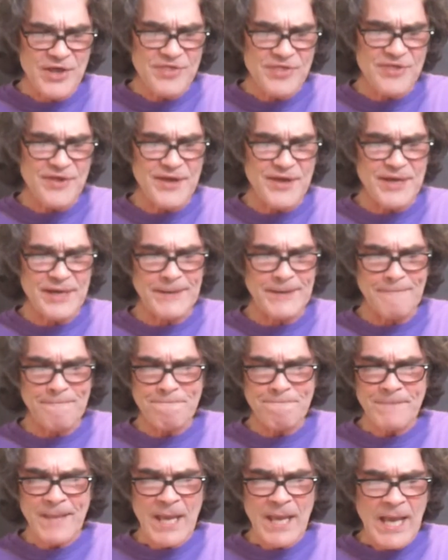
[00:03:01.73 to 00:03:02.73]
thing.
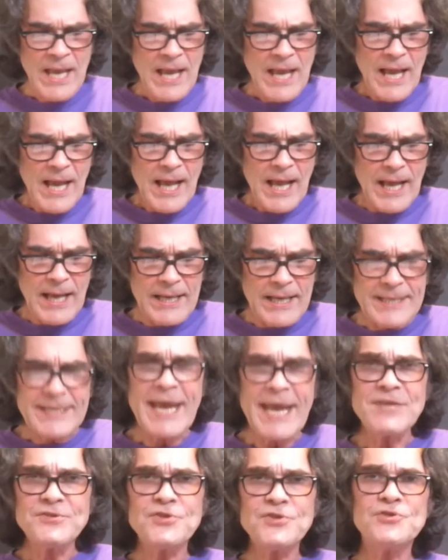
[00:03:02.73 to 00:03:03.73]

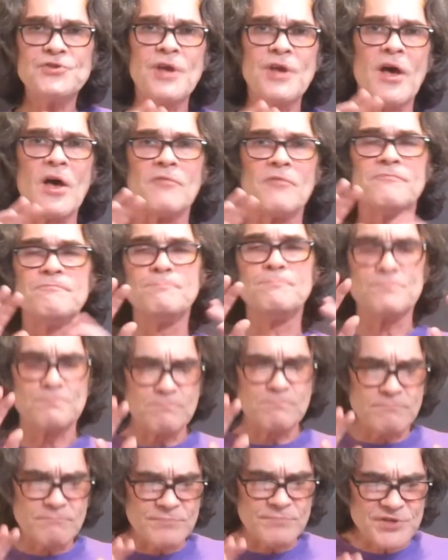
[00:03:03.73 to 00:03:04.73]
Cases of
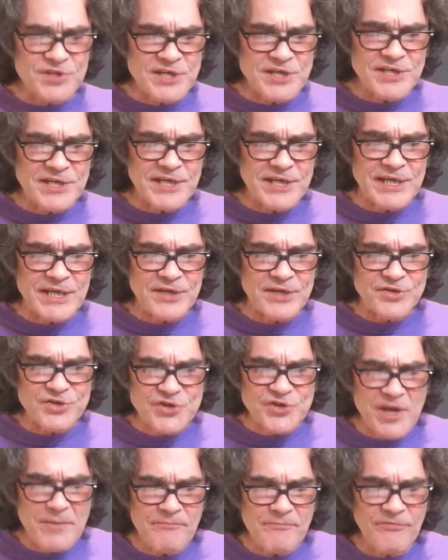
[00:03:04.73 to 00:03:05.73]
CTE
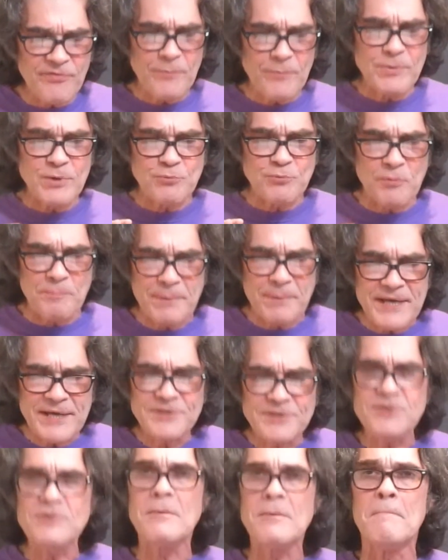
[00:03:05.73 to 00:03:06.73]
stem from the
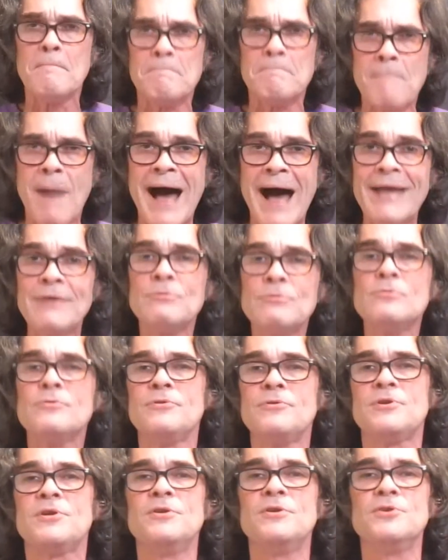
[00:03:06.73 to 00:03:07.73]
repeated
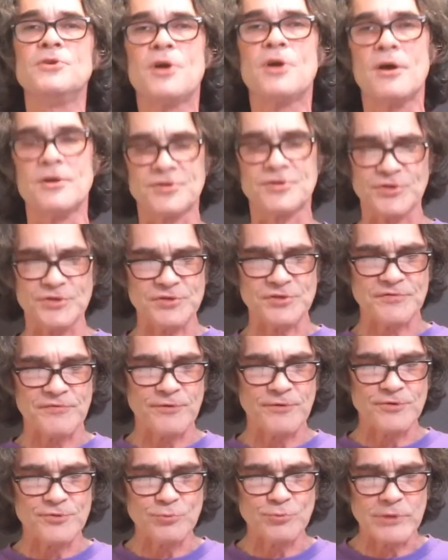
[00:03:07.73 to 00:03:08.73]
mild concussions
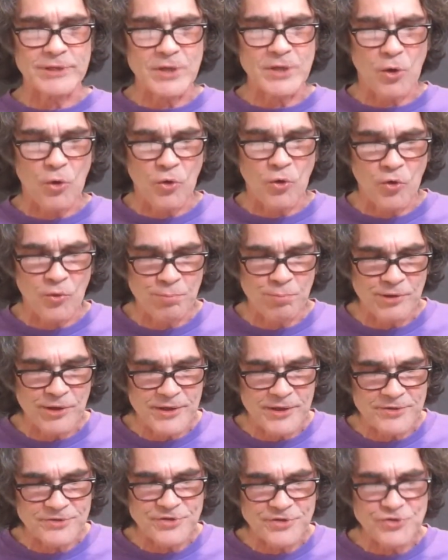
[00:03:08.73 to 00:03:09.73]
virtually all
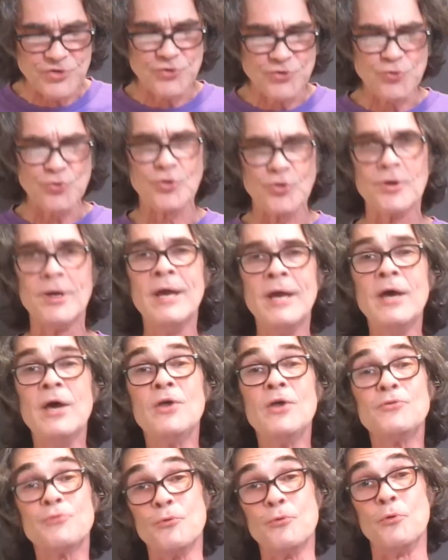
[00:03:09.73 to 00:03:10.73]
players endure
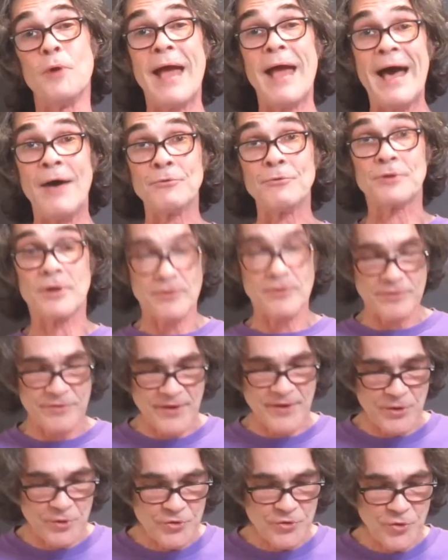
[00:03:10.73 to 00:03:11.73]
throughout
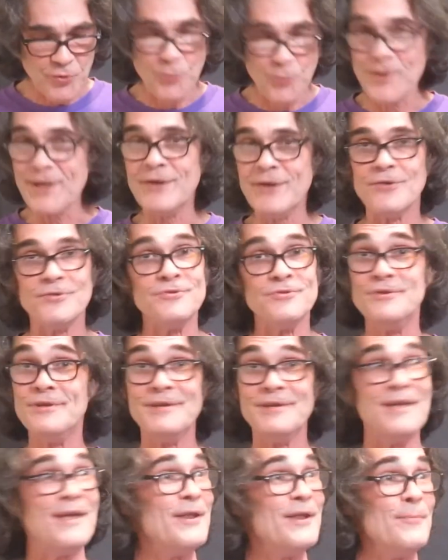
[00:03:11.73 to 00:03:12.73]
their careers. You
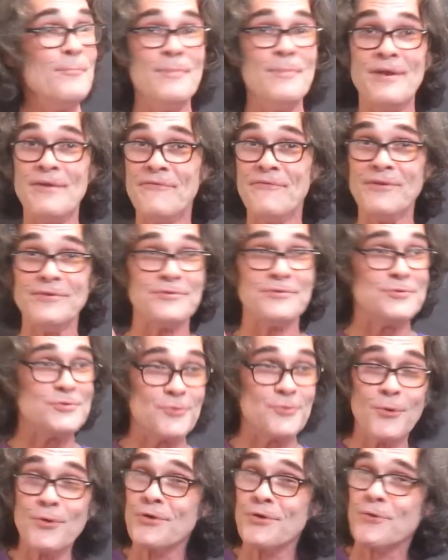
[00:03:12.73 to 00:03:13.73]
get them if it's a
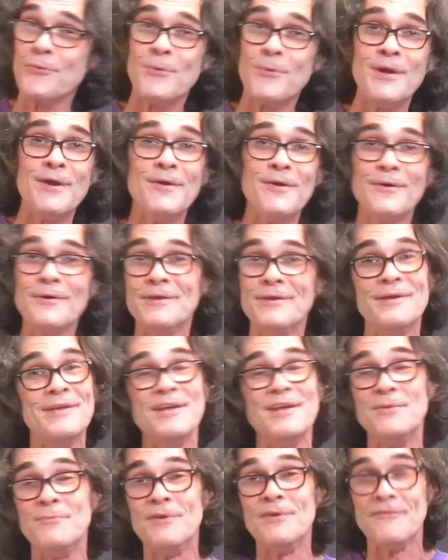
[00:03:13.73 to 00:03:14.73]
short career, you
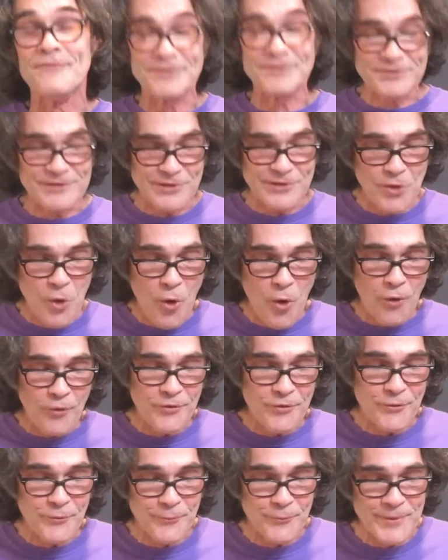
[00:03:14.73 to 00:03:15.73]
get them if it's a long
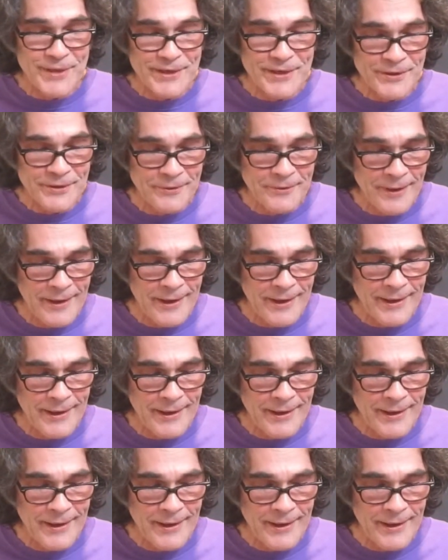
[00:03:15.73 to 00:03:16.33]
career.